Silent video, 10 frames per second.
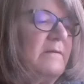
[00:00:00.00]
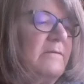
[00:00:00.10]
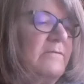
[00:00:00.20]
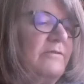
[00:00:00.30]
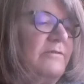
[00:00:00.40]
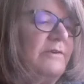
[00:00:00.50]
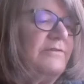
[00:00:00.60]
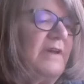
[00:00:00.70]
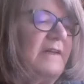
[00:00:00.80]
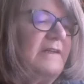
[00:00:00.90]
Junior
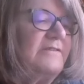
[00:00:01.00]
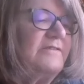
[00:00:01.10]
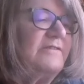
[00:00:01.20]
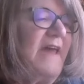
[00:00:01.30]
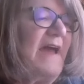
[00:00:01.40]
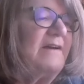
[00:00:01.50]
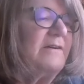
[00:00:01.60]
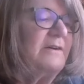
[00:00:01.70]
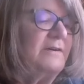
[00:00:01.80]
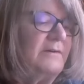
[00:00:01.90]
10-inch
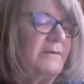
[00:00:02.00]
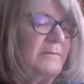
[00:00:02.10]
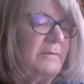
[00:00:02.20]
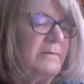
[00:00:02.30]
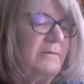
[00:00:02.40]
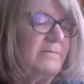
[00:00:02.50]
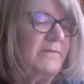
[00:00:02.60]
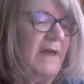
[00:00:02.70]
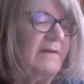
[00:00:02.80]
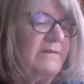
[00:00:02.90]
stacker
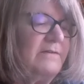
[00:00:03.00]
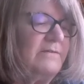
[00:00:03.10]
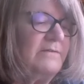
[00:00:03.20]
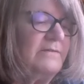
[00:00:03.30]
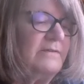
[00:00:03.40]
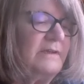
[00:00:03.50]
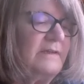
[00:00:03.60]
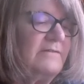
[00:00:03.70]
values is